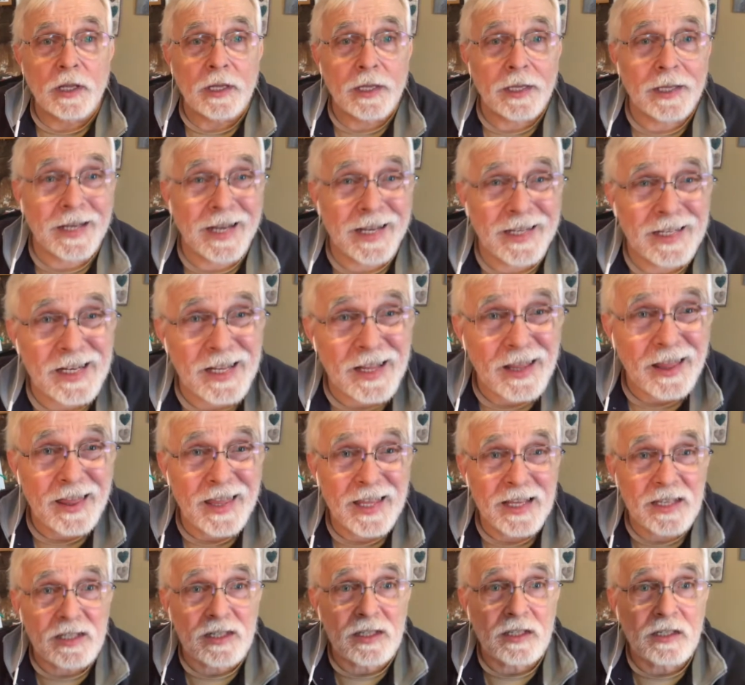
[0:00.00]
connecting
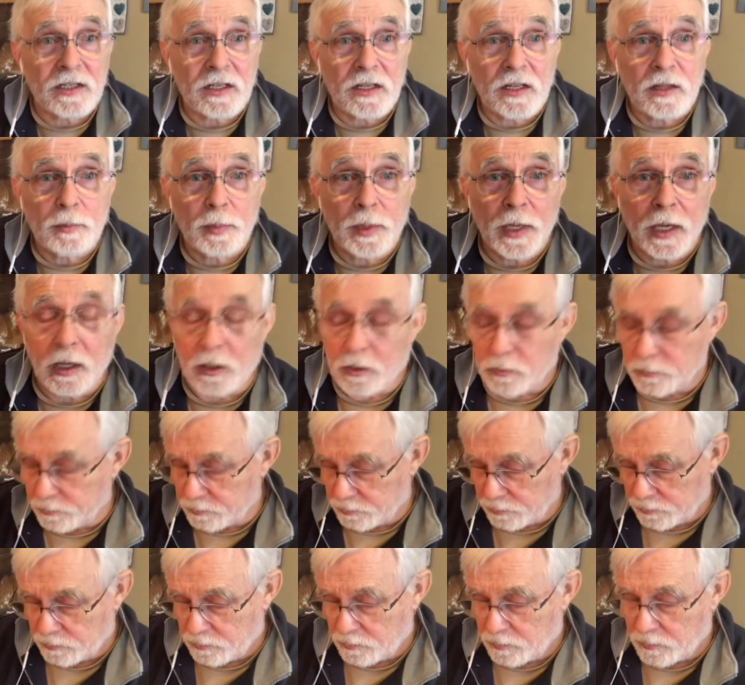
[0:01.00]
this to the piano.
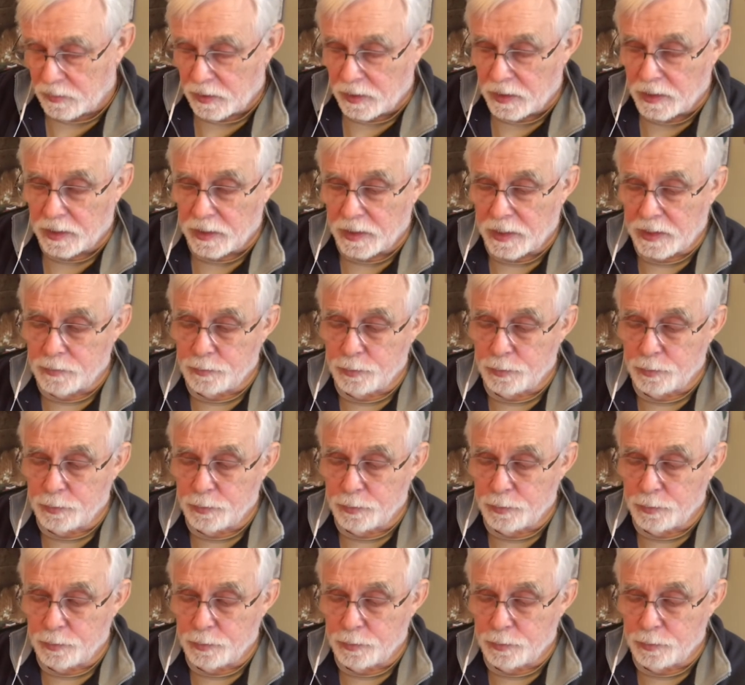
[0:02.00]
That's